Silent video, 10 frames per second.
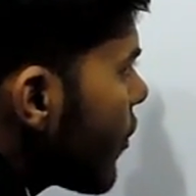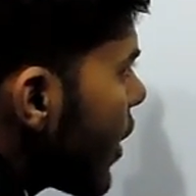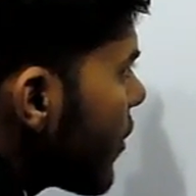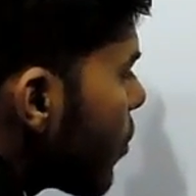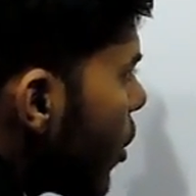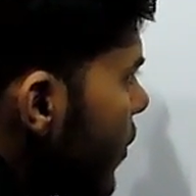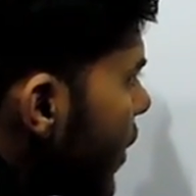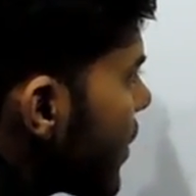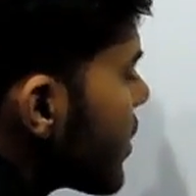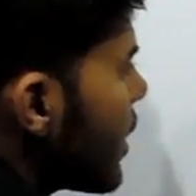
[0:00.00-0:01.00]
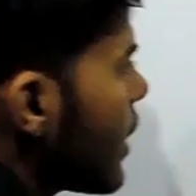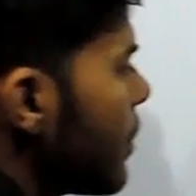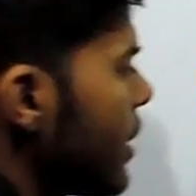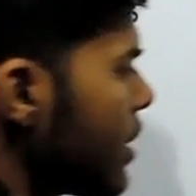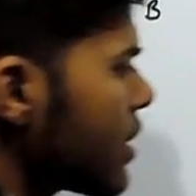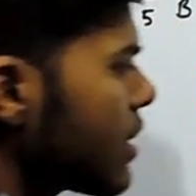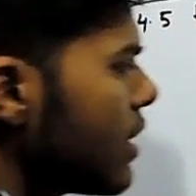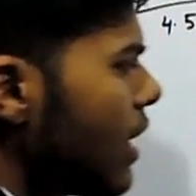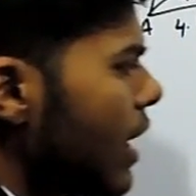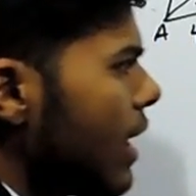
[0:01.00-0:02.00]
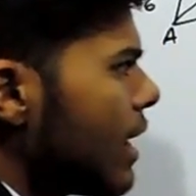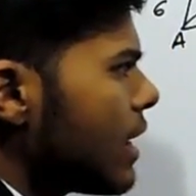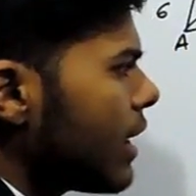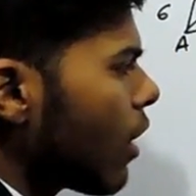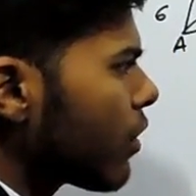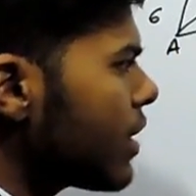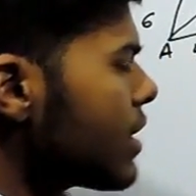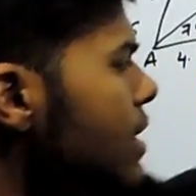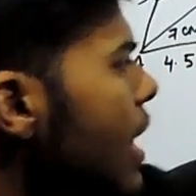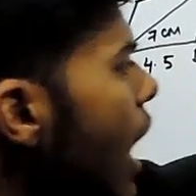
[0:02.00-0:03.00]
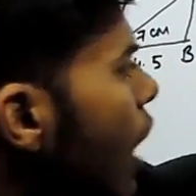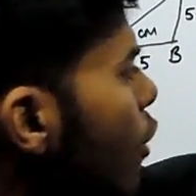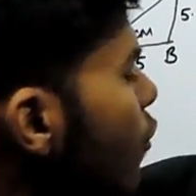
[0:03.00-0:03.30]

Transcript: 5.5 centimeters. Now this is the arc